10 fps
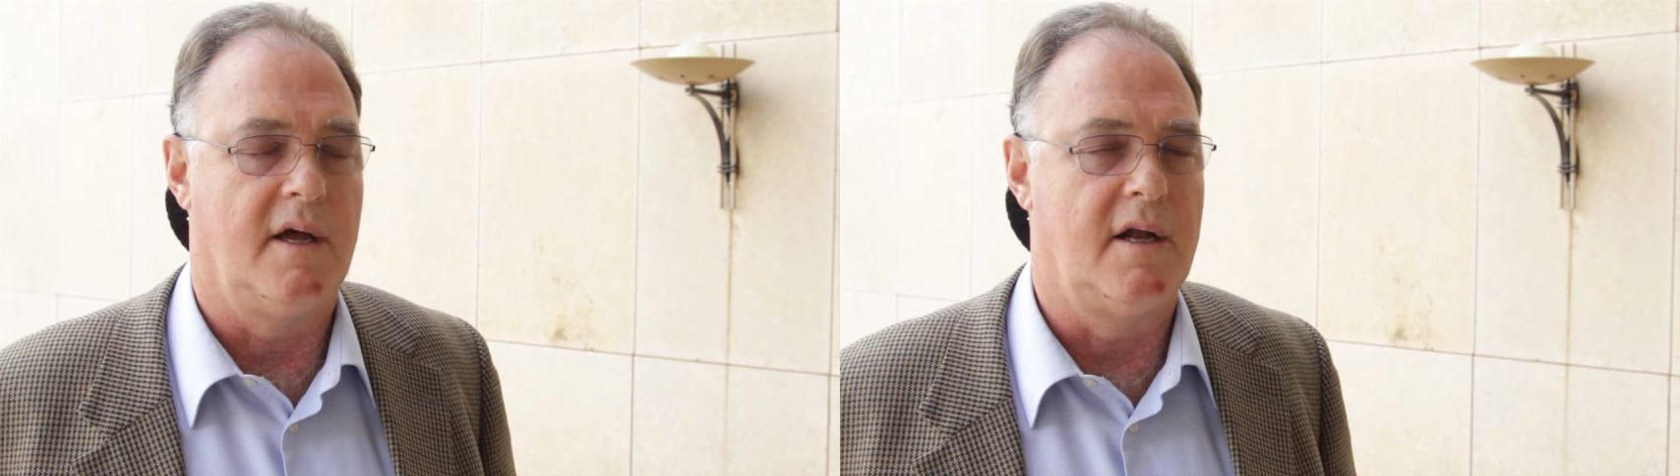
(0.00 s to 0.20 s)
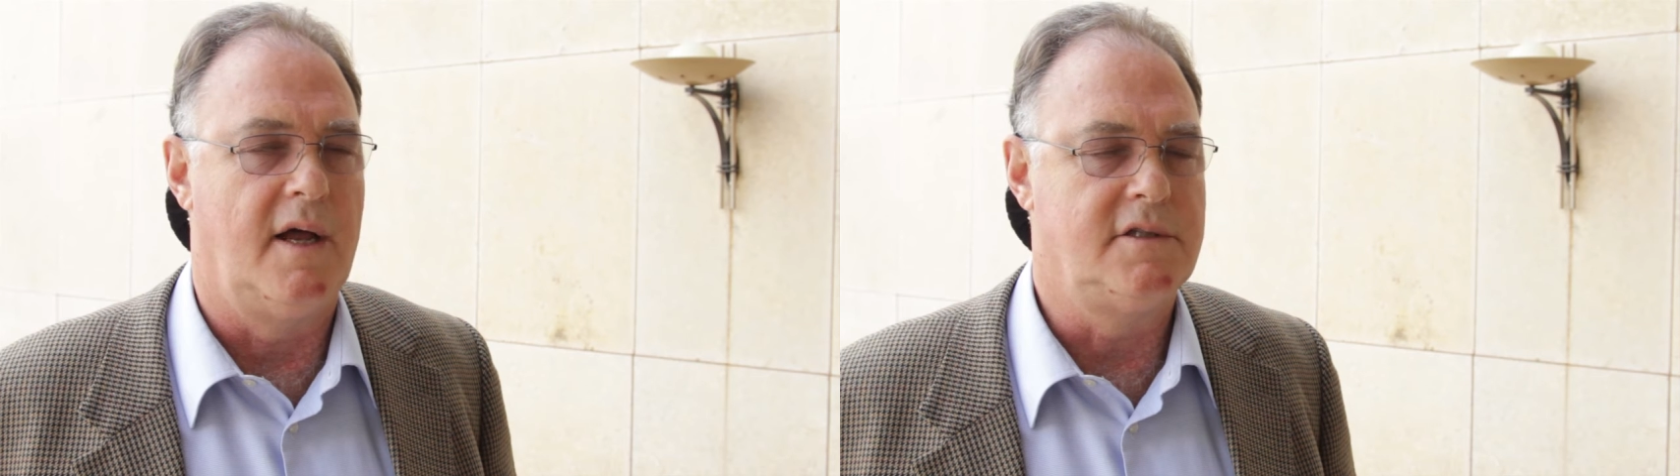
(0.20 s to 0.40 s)

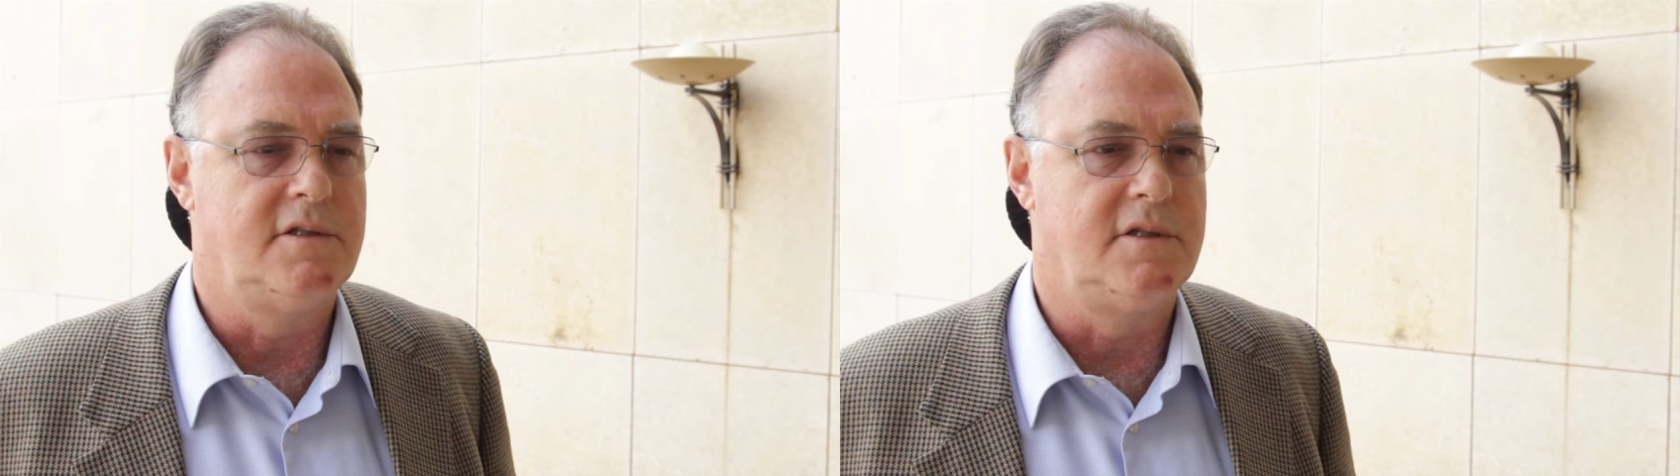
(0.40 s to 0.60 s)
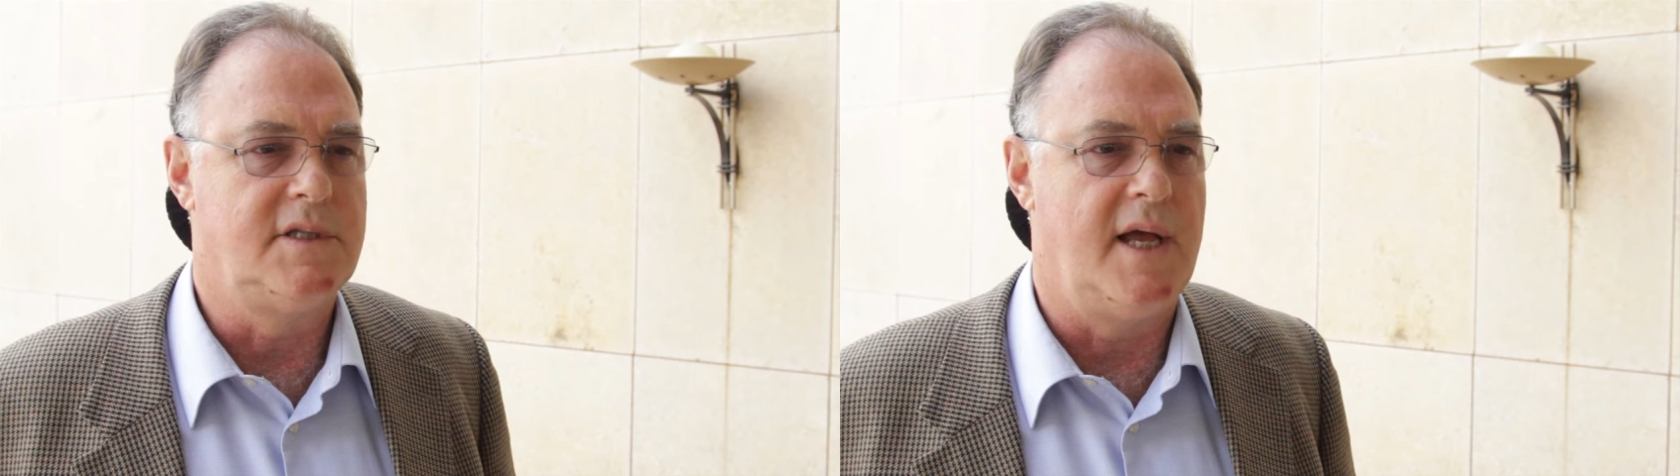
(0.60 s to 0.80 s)
close
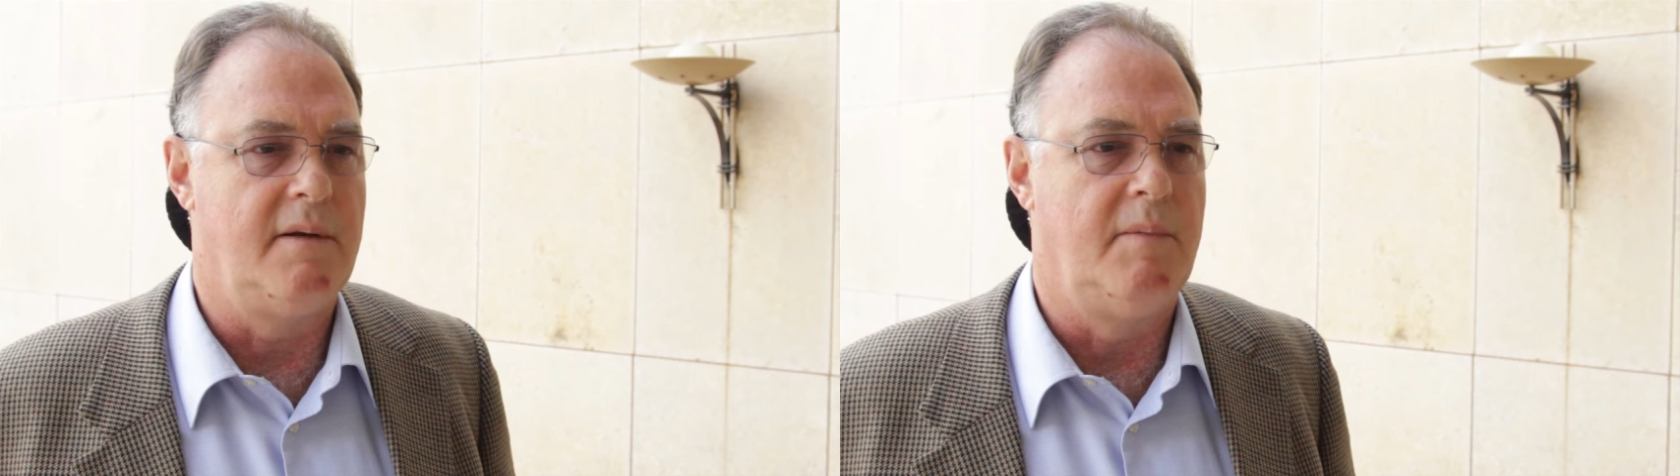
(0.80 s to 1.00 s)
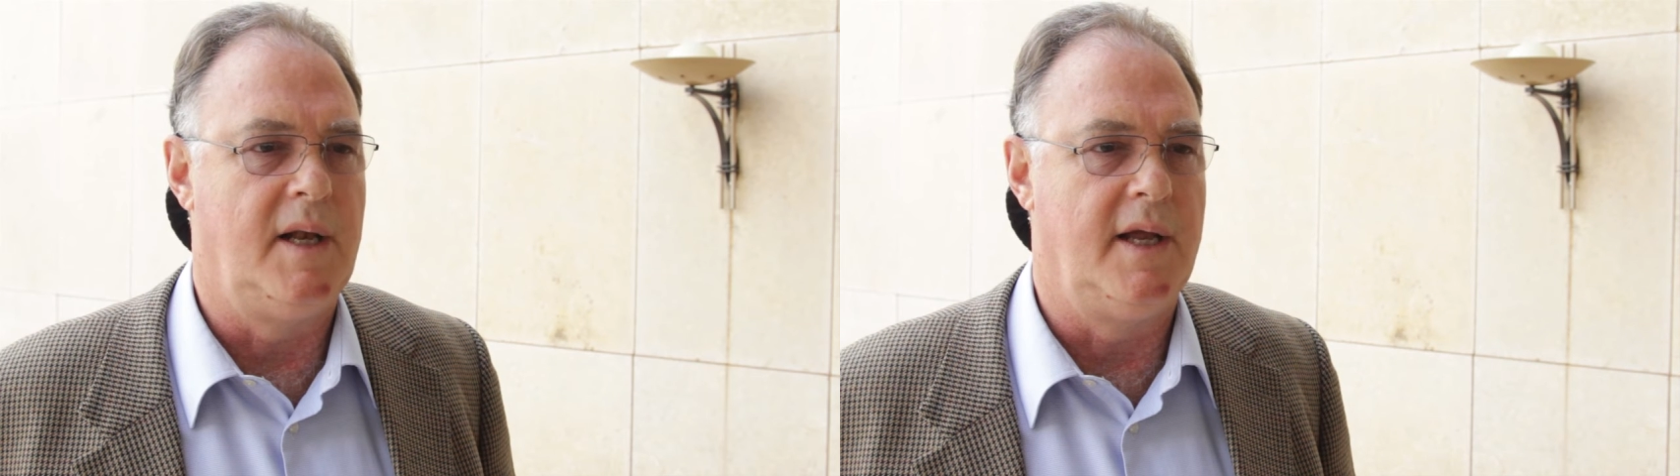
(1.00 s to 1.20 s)
to
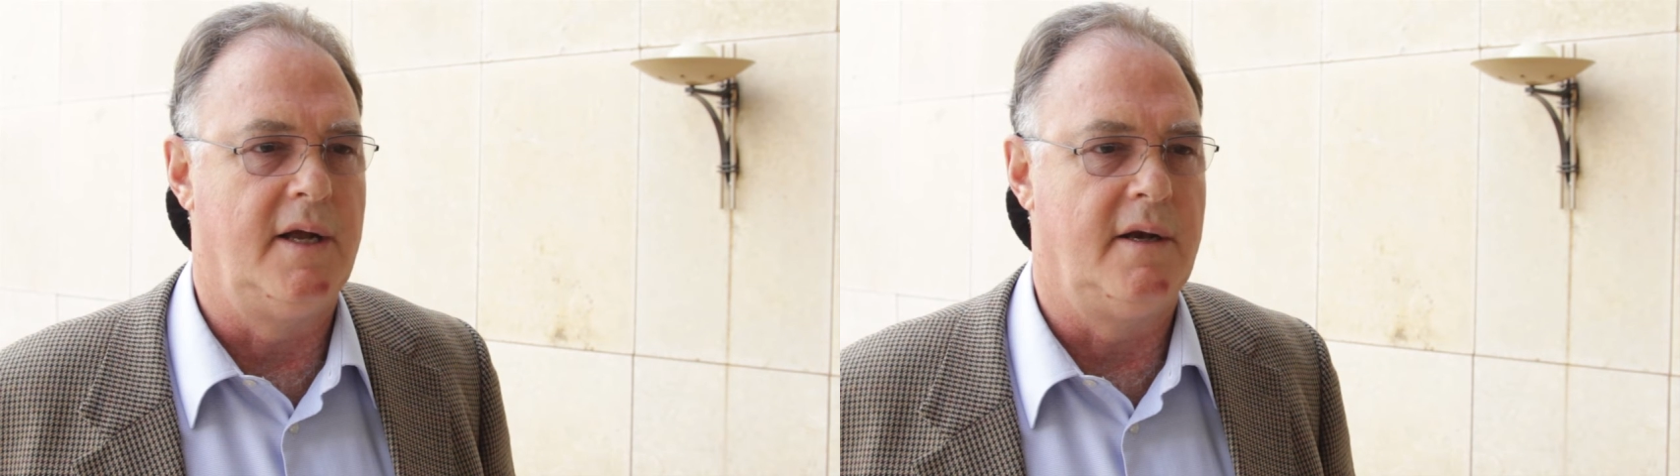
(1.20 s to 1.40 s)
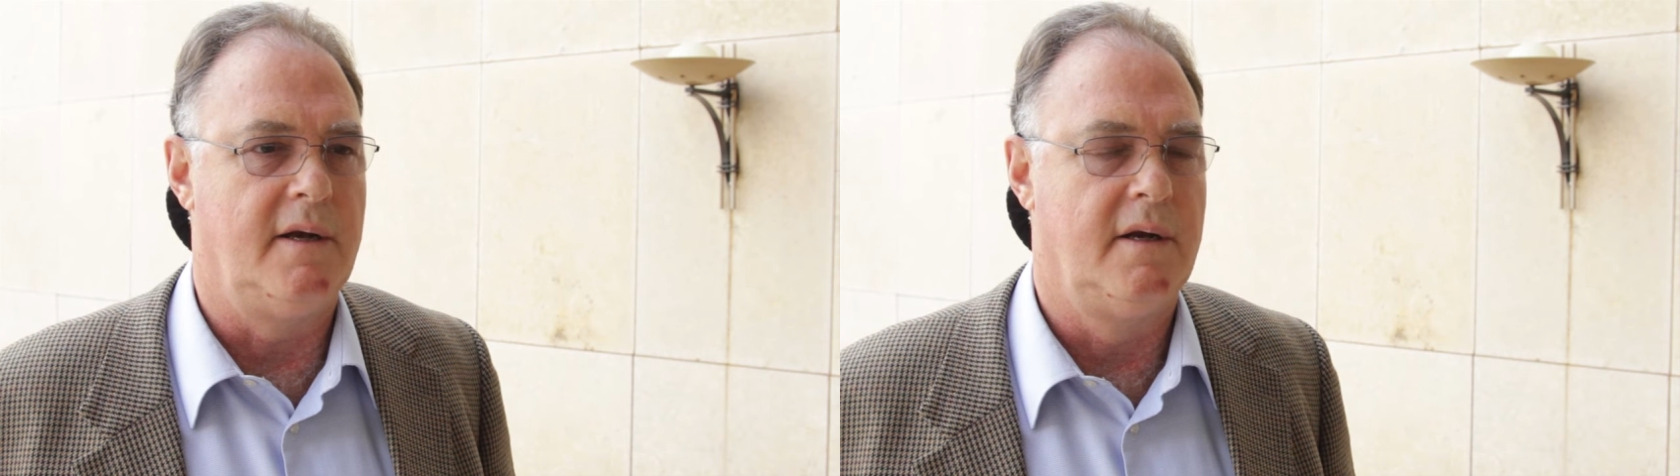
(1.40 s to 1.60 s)
10
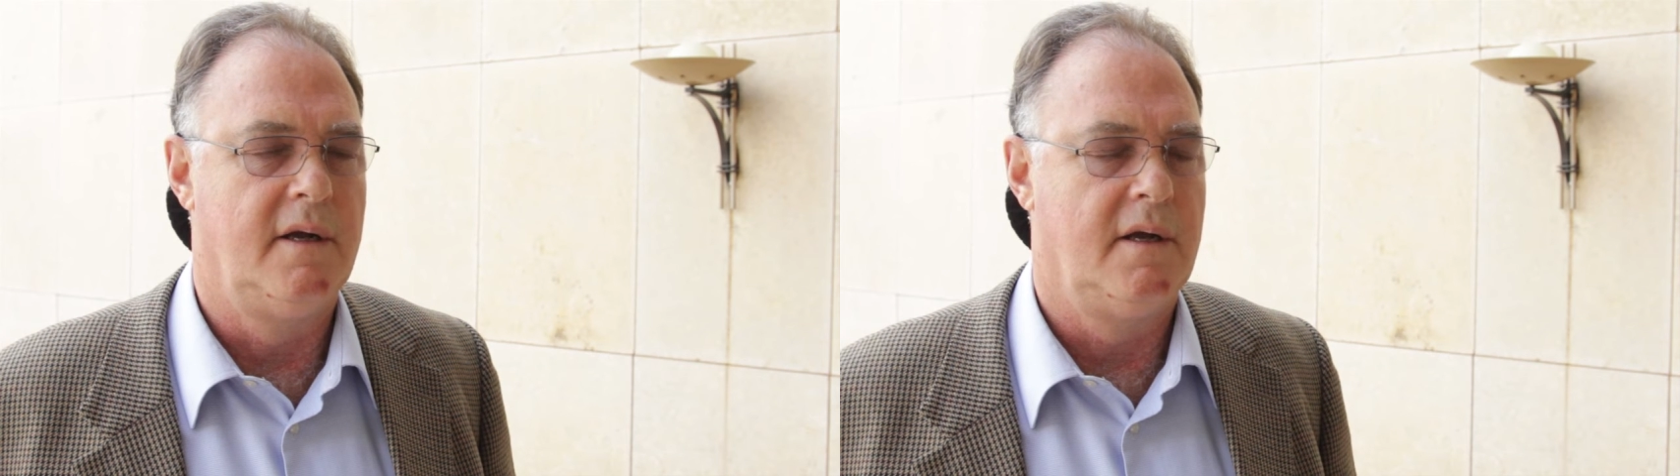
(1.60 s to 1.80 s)
million